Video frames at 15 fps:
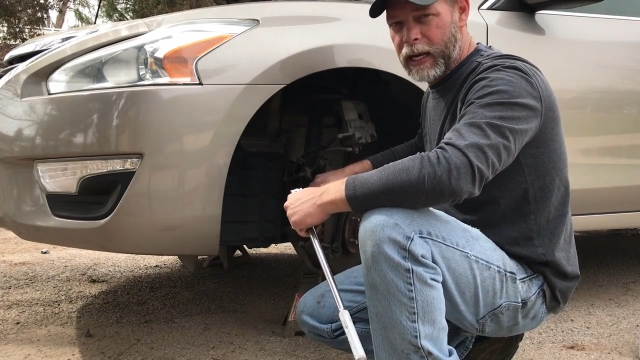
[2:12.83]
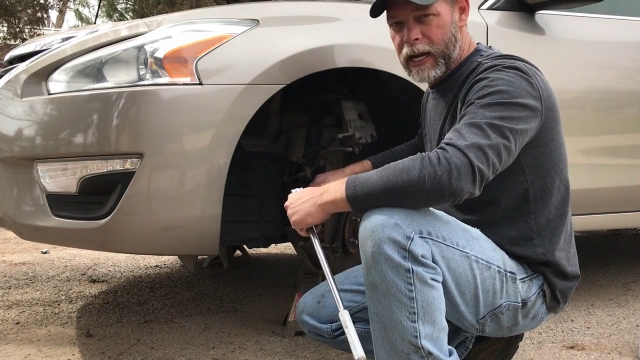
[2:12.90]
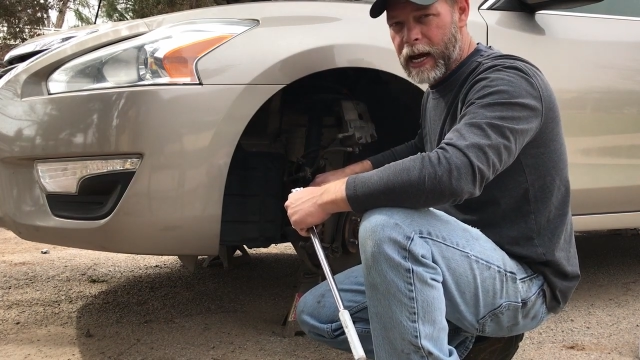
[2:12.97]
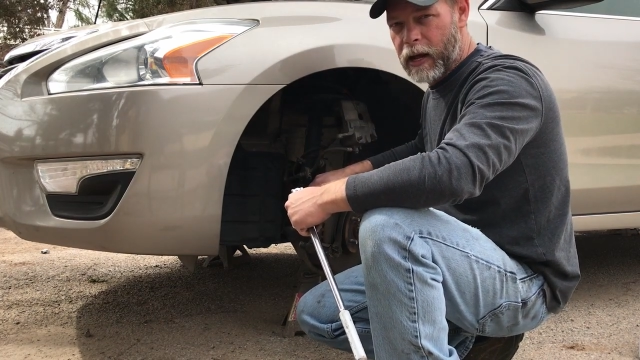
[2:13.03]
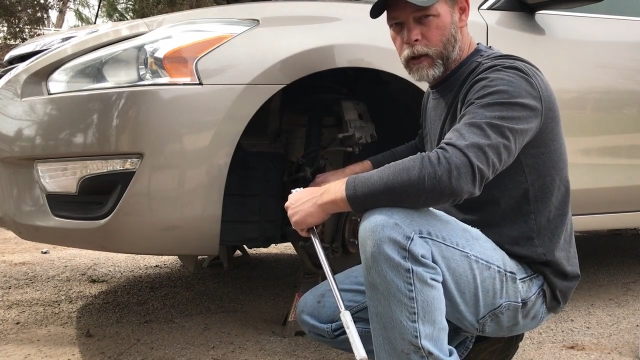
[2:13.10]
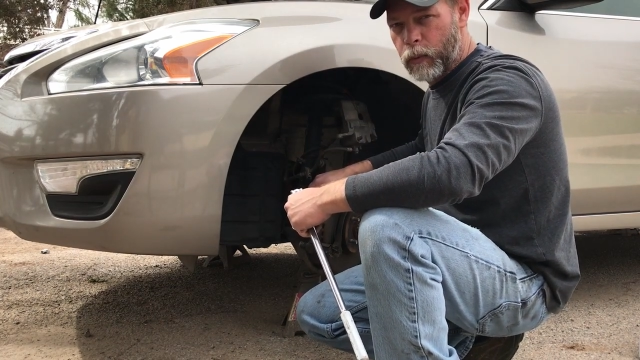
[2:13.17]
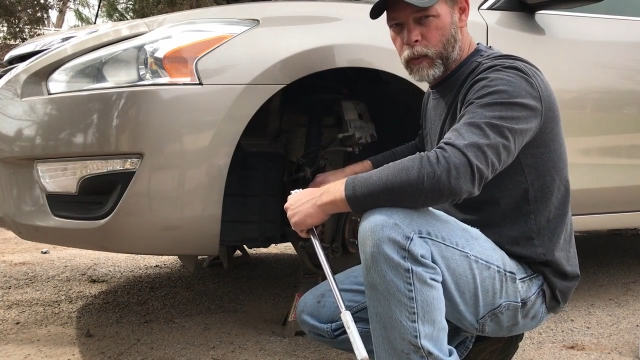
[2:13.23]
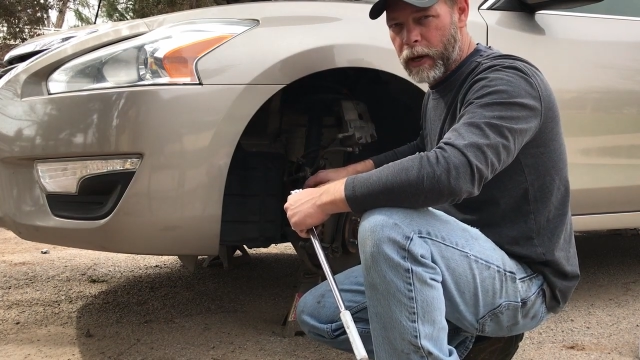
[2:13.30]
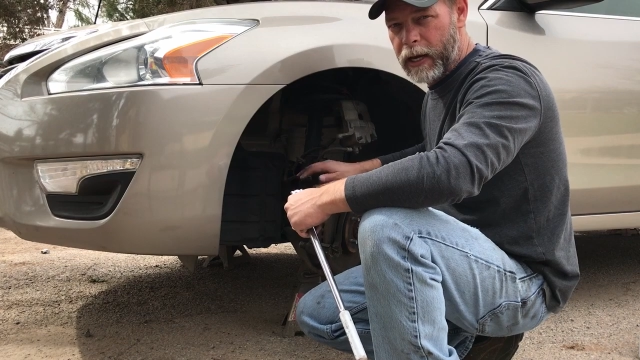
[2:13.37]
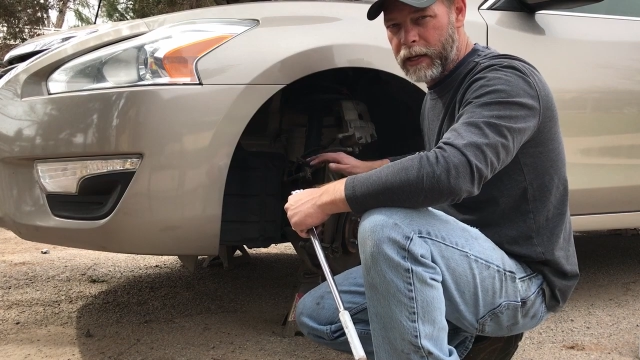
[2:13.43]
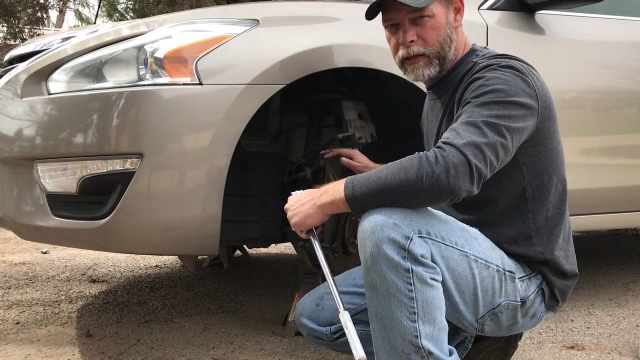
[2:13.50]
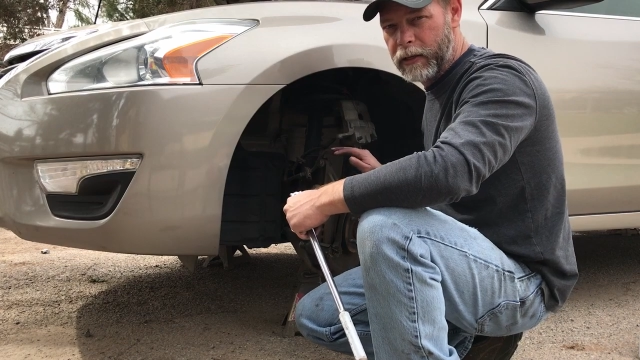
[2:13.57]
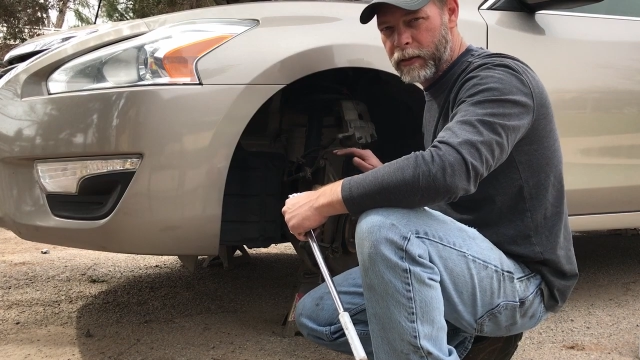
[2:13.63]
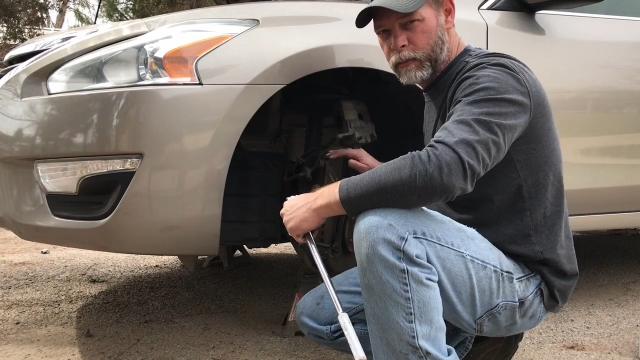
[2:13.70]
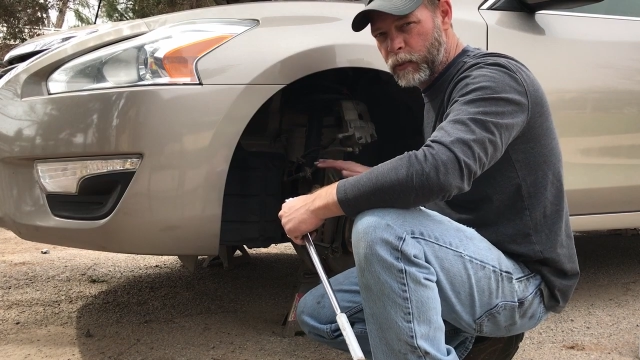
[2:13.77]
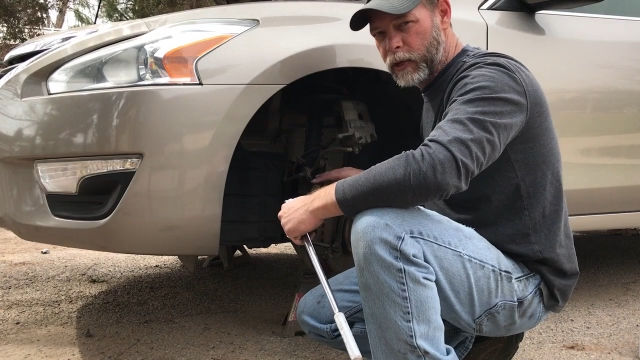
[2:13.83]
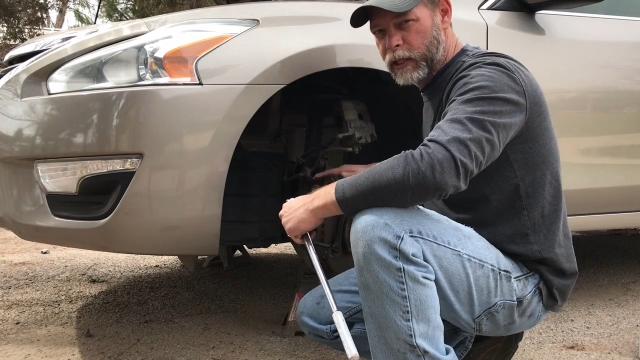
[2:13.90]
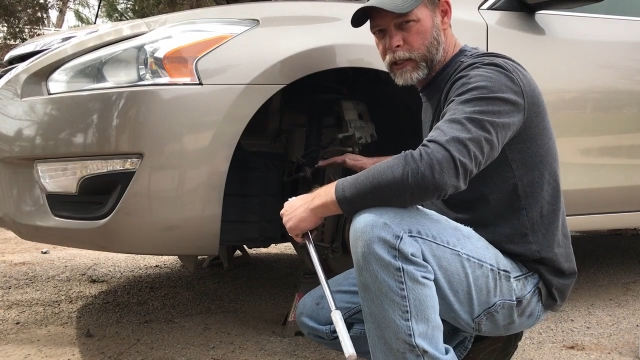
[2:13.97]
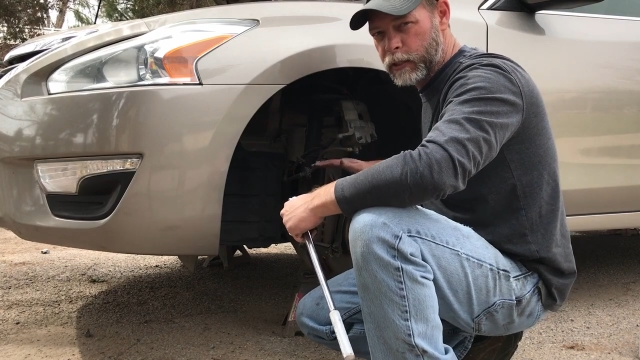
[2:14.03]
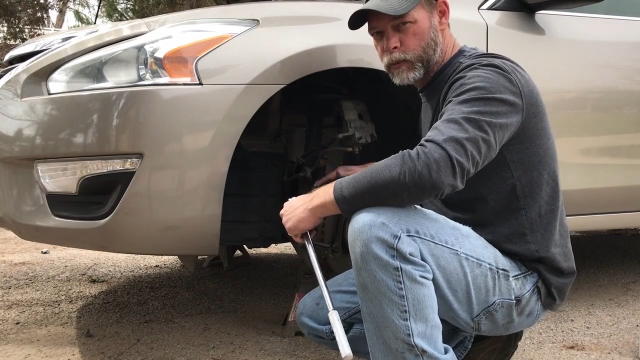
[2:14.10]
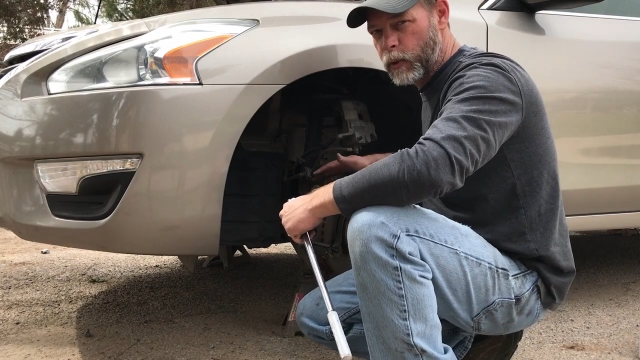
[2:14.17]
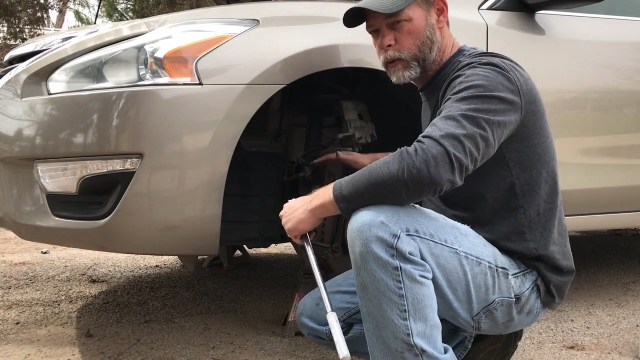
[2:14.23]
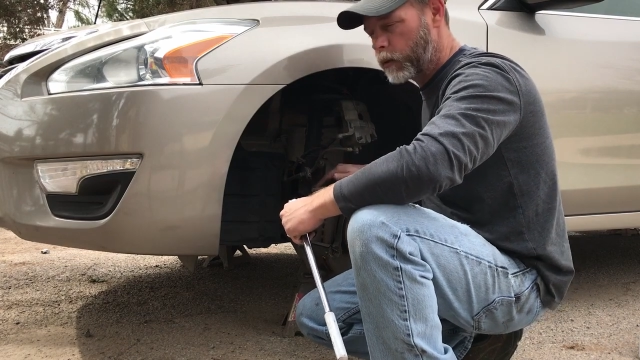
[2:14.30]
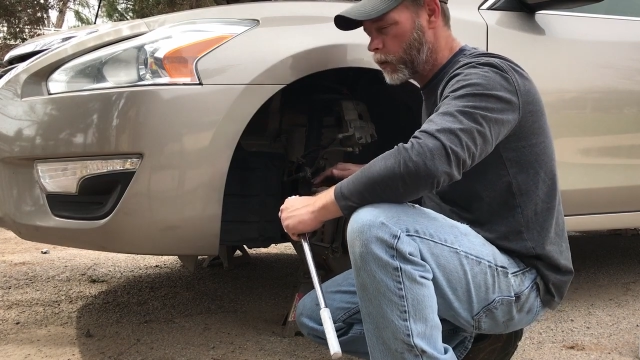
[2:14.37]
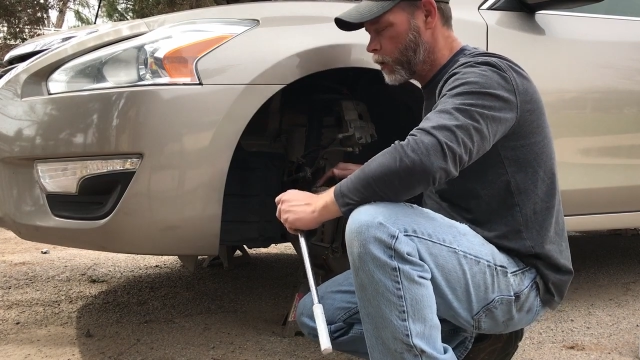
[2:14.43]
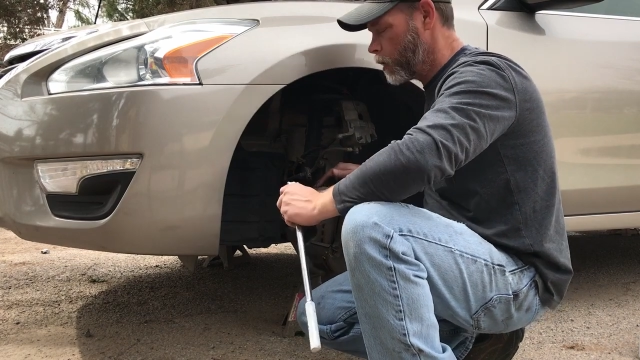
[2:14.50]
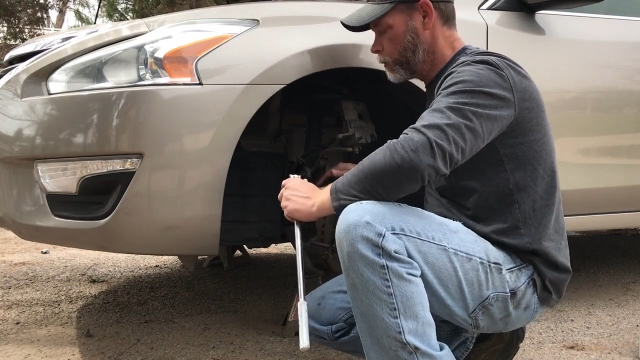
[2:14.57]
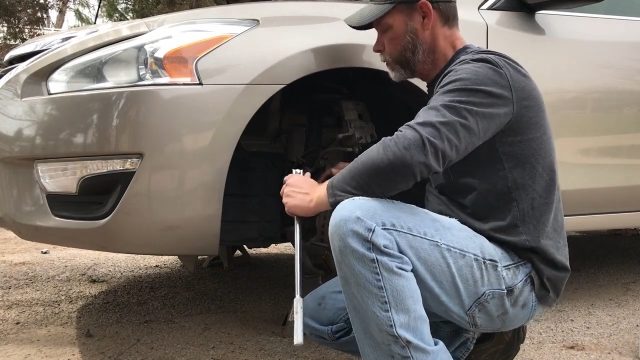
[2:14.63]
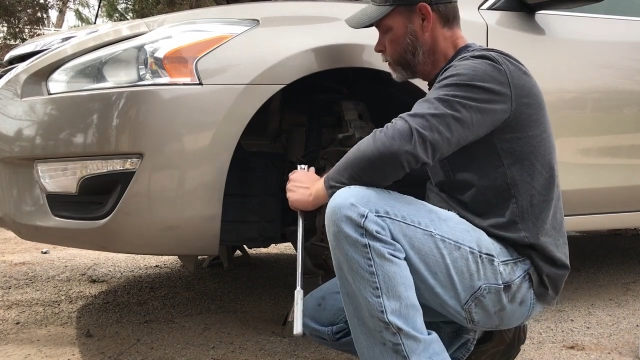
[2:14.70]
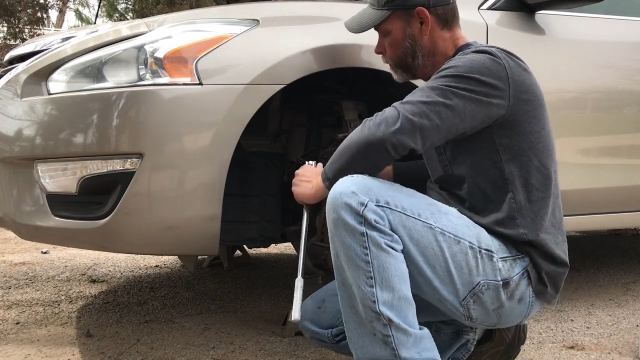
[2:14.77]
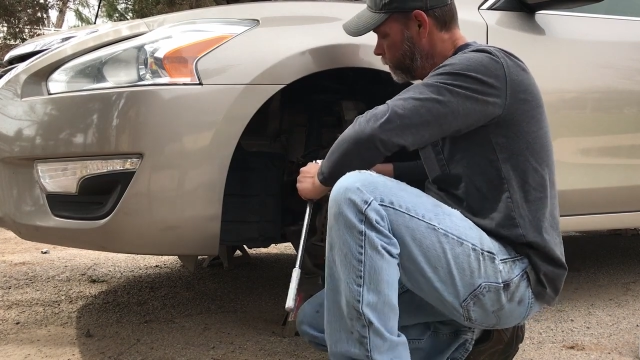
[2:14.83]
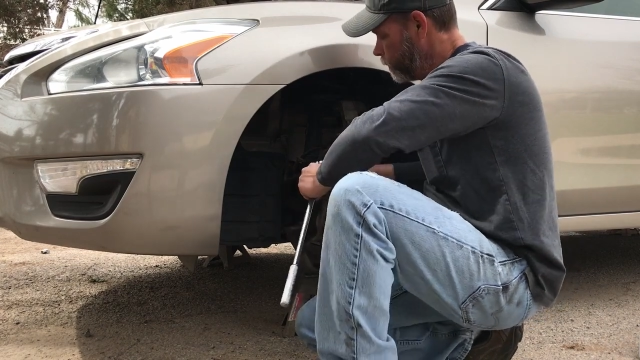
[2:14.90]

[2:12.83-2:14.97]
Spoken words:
it out of the way and we'll get this rotor off.